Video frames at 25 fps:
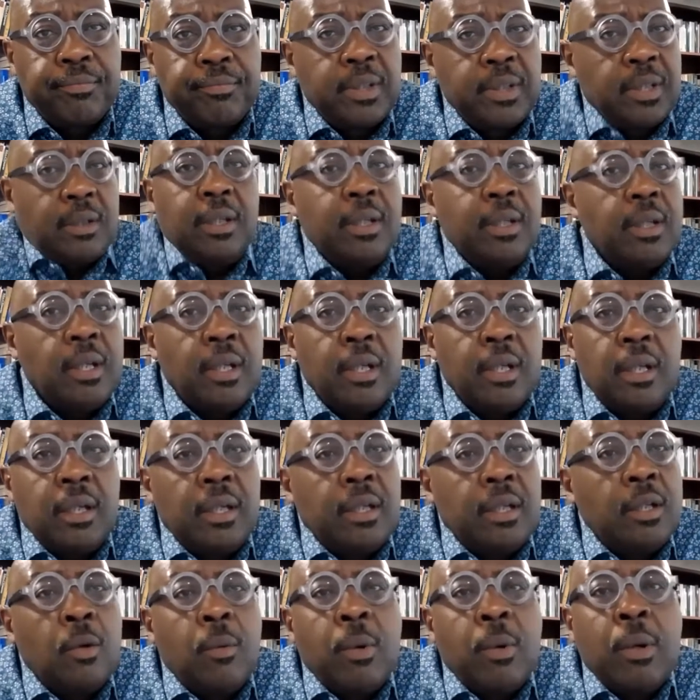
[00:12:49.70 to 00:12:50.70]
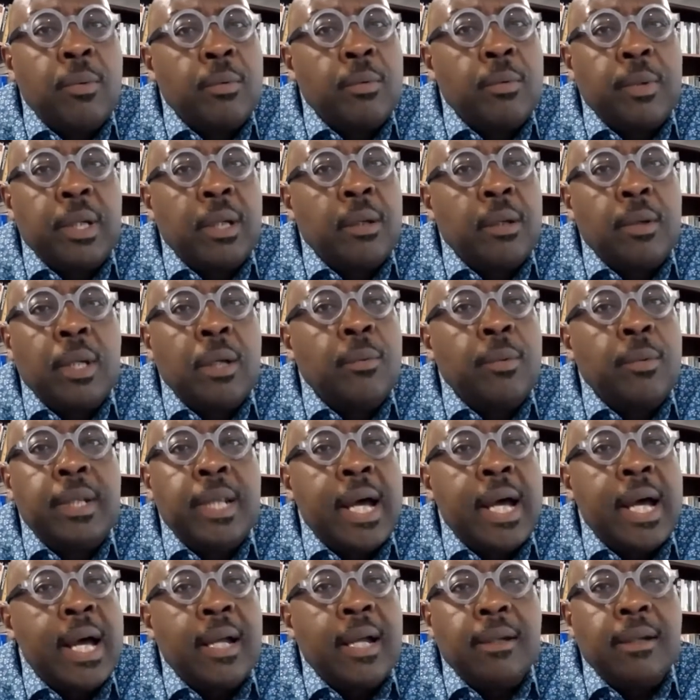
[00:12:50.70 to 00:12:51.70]
It would
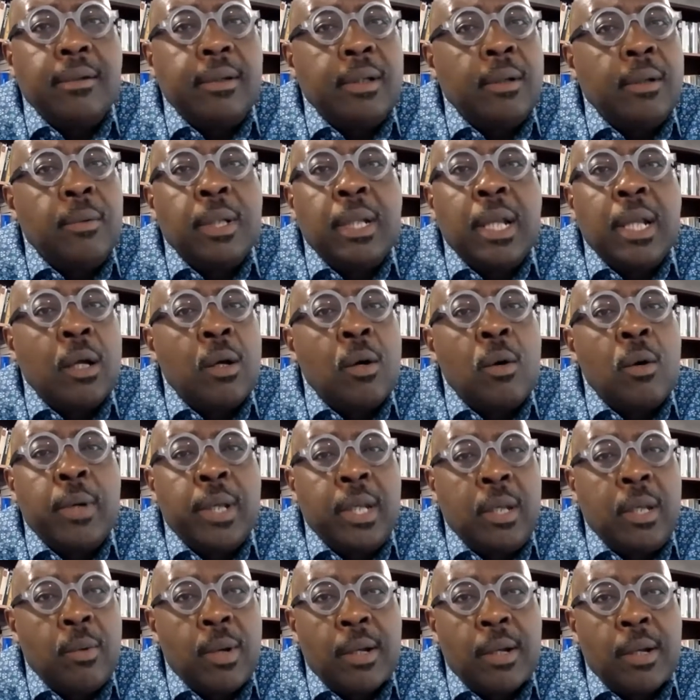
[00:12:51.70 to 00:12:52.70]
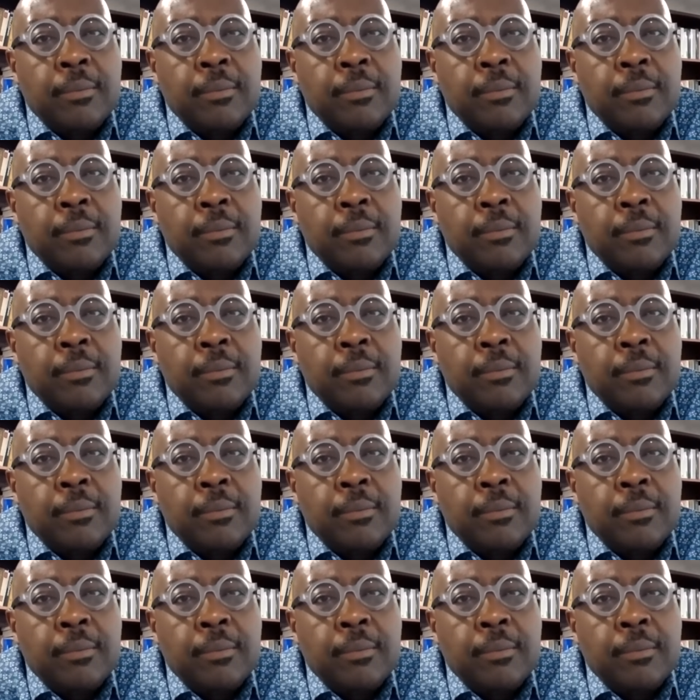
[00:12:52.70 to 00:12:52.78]
not go anywhere.